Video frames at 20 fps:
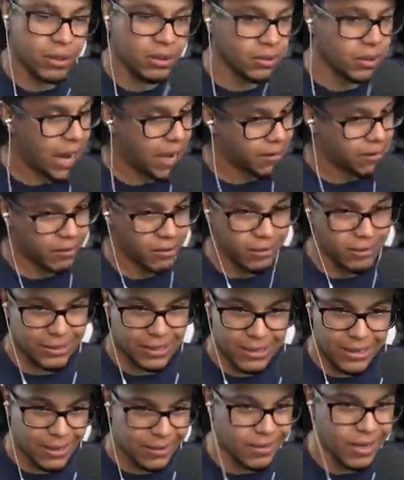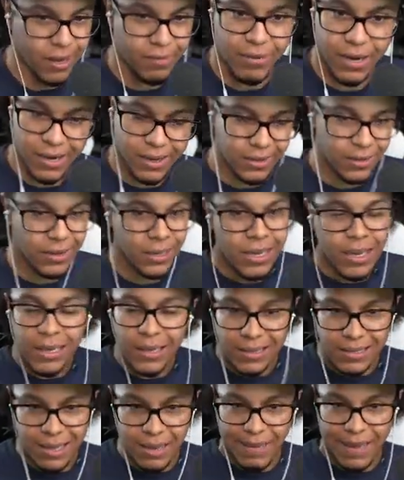know what to tell y'all, bruh.
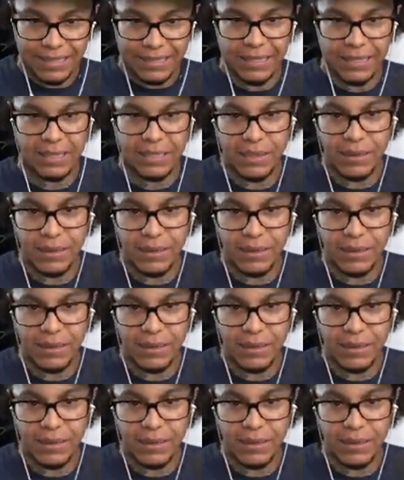Let's get back to this.